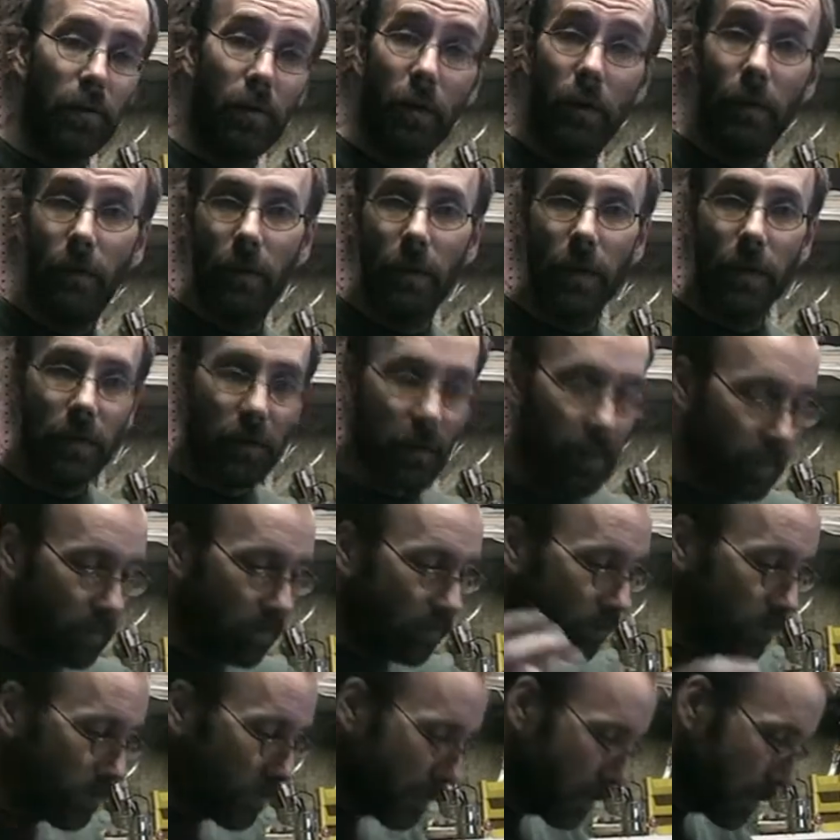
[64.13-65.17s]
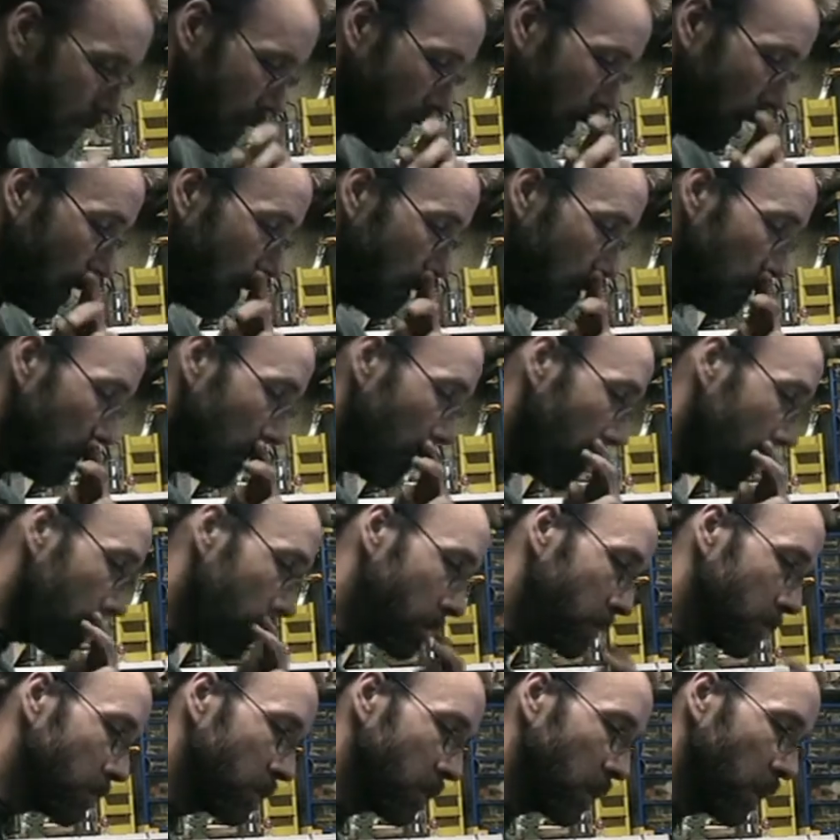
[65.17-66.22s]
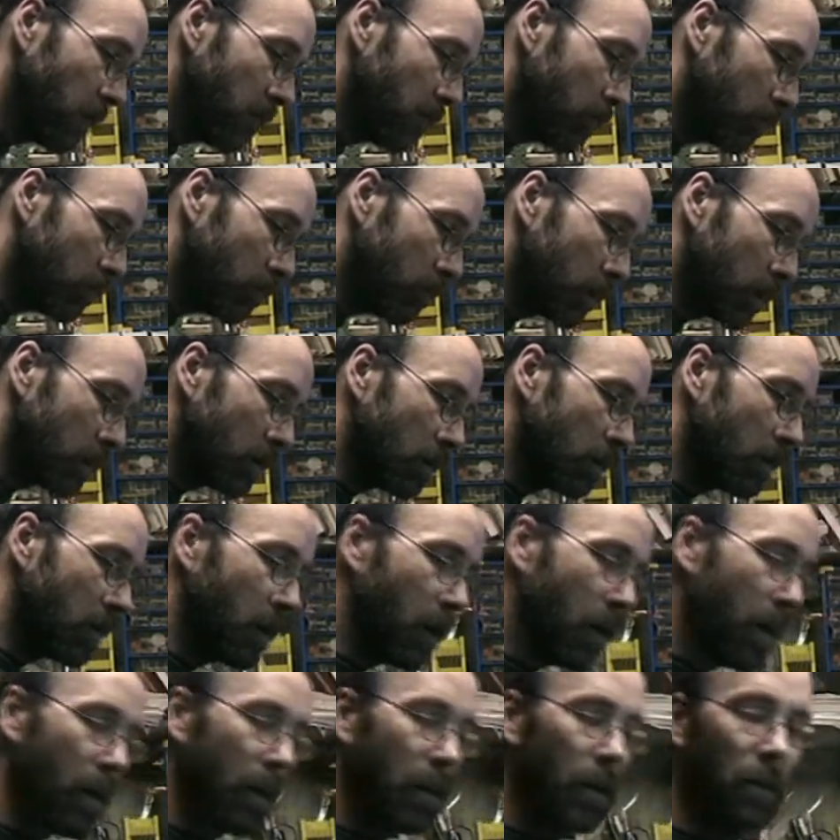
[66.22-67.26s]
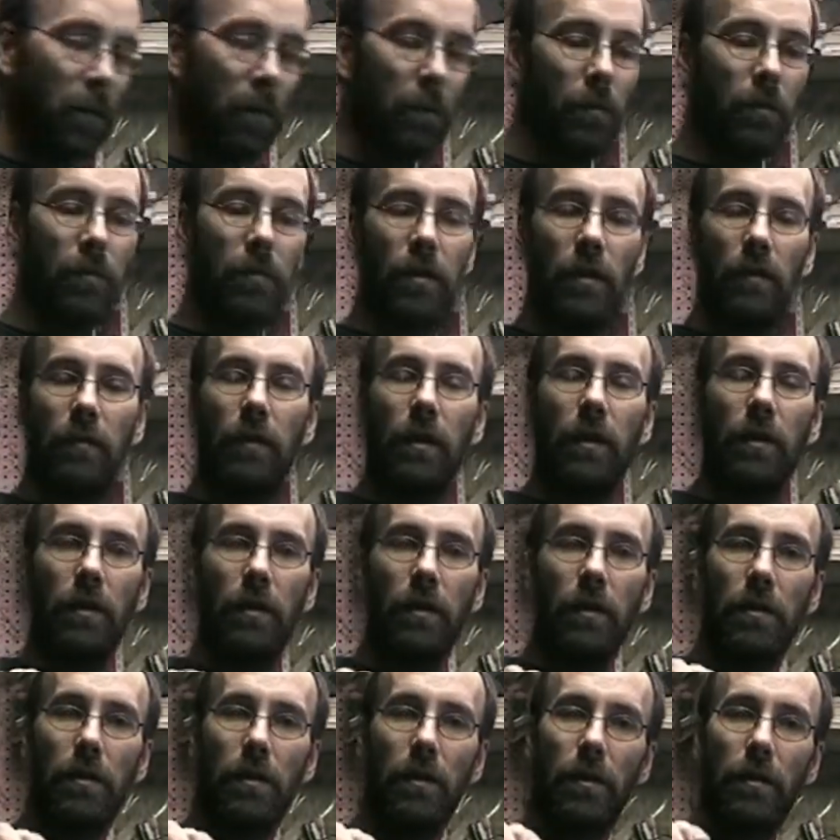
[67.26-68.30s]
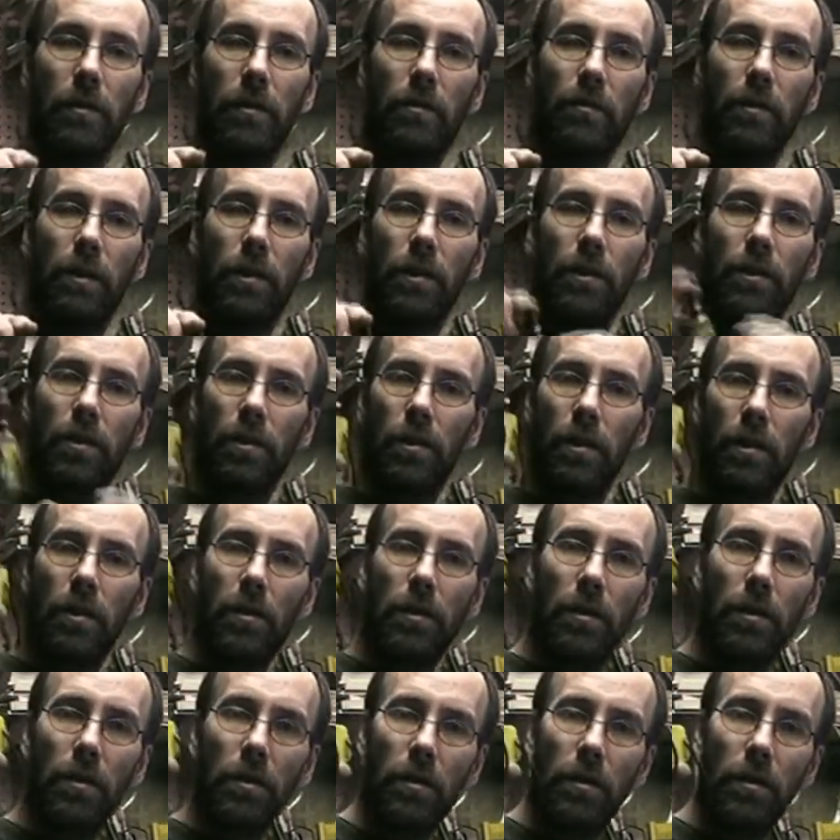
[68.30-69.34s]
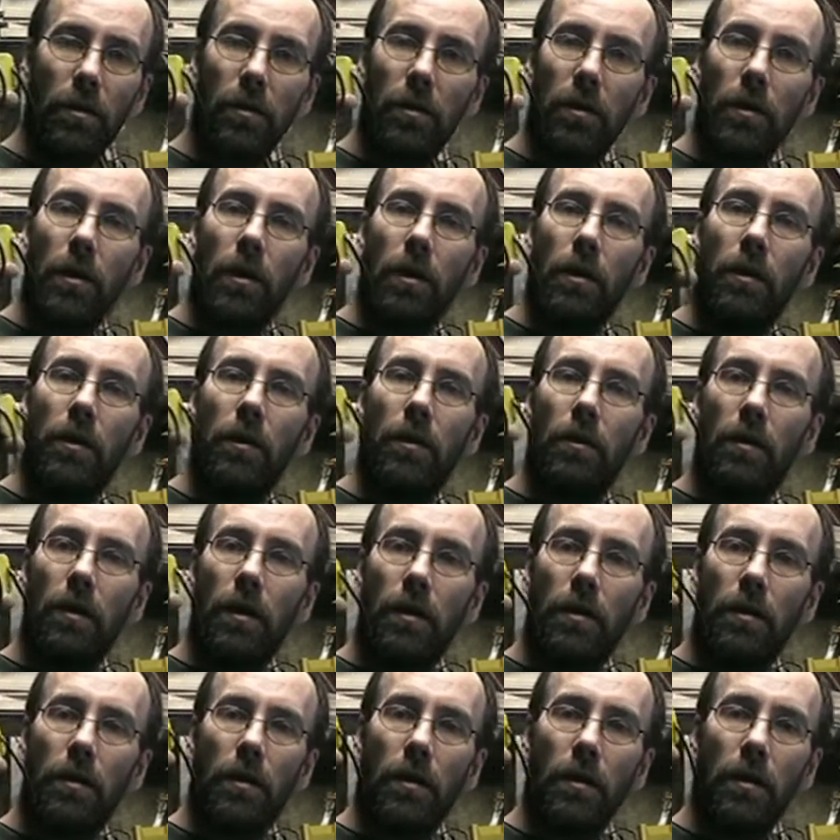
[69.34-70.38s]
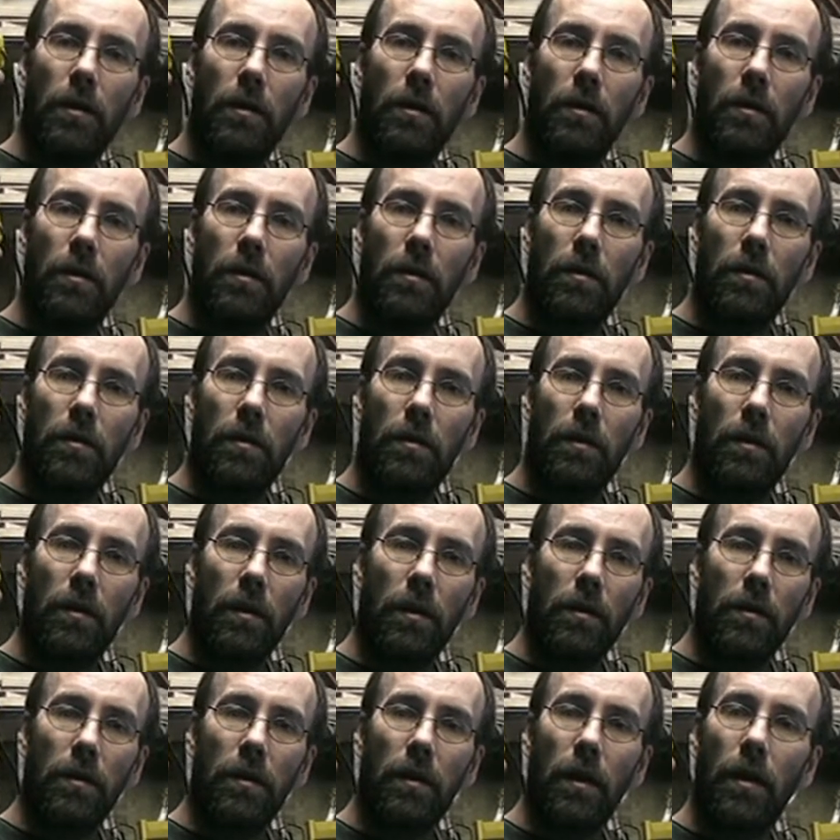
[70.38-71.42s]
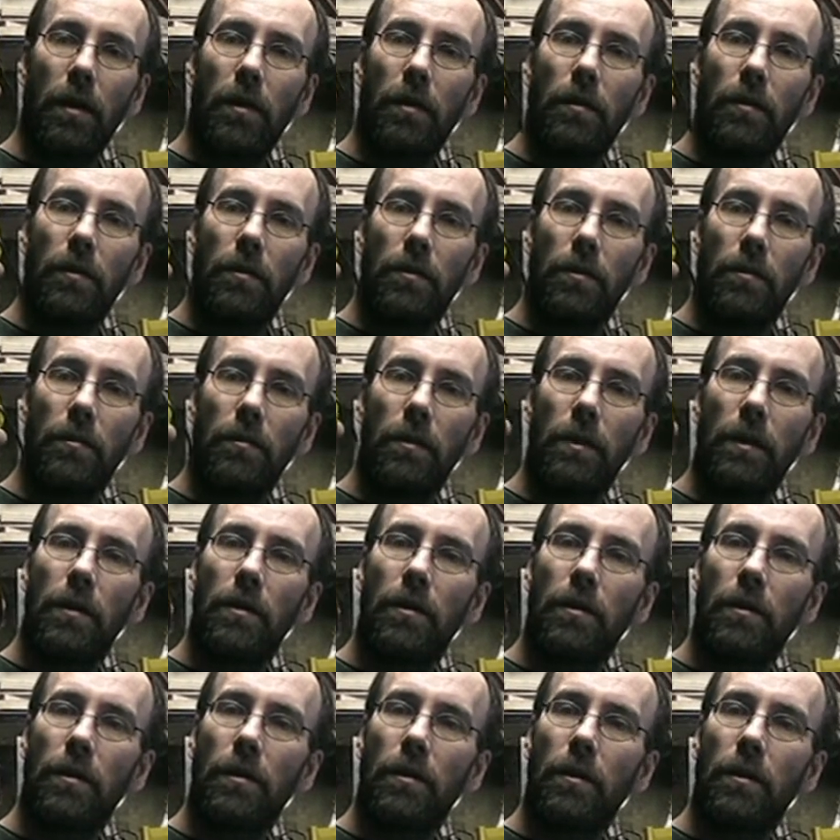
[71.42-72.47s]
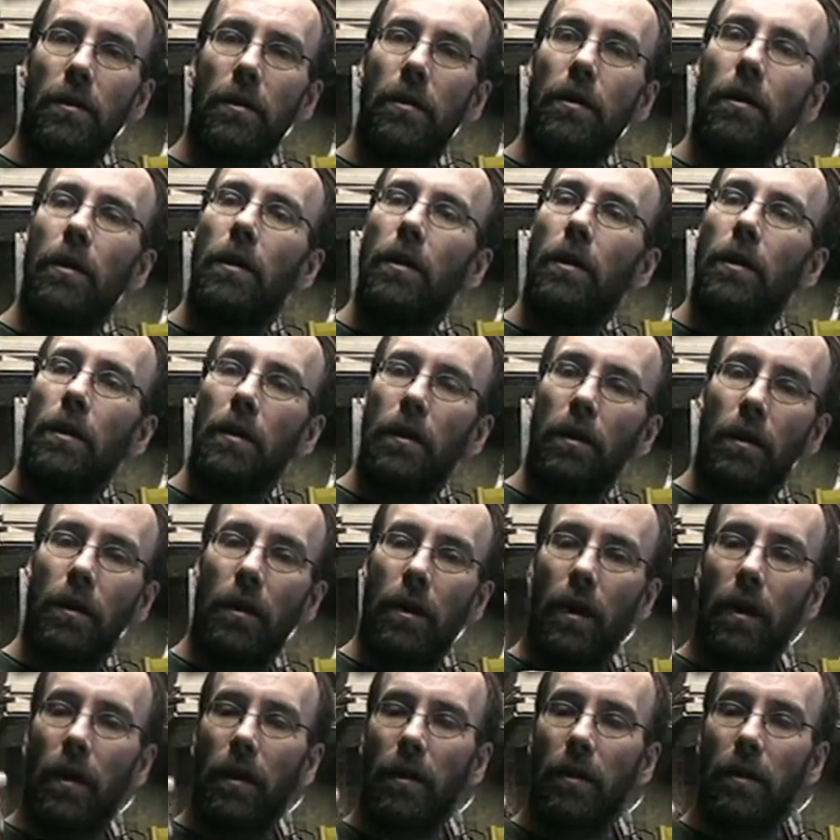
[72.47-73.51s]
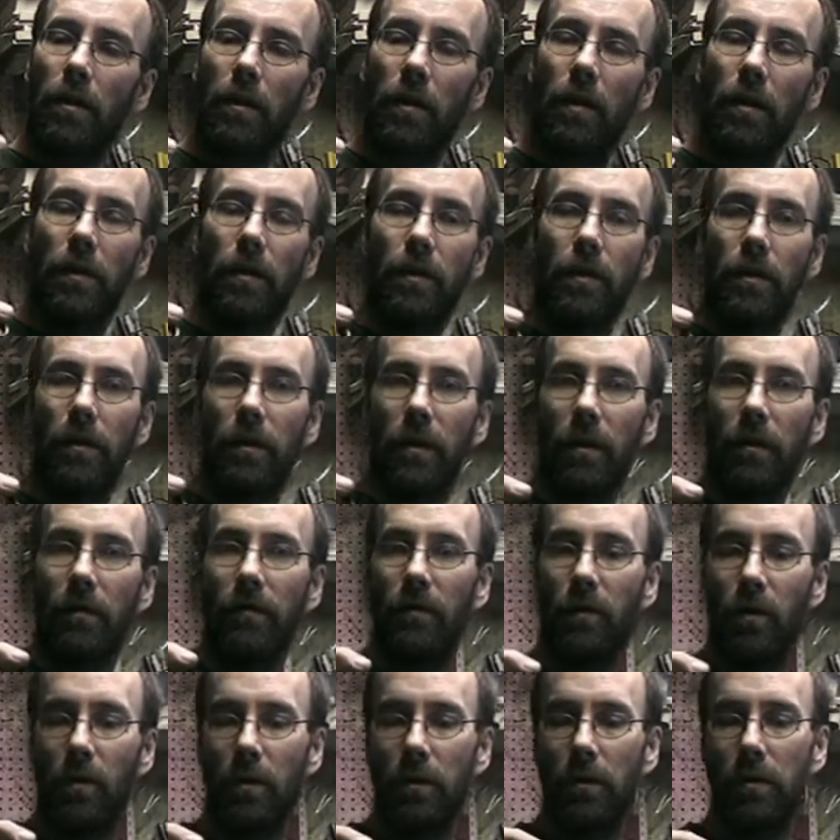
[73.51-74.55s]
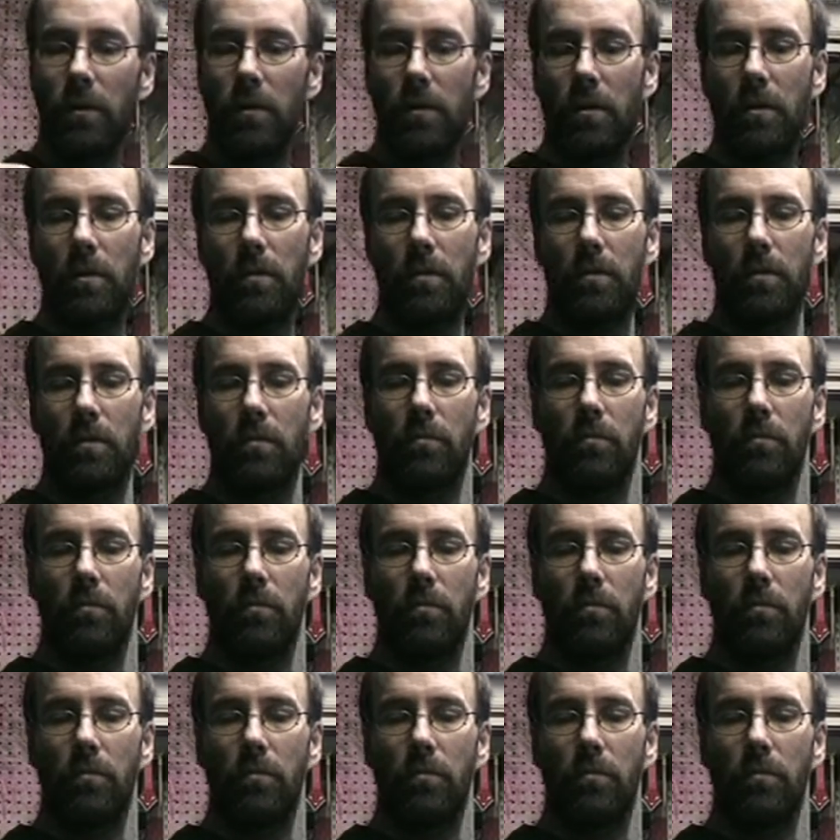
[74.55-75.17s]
So anyways, I take them apart and save them and, stuff like this, little switches. That's a dang good switch. It'll handle 110 volts.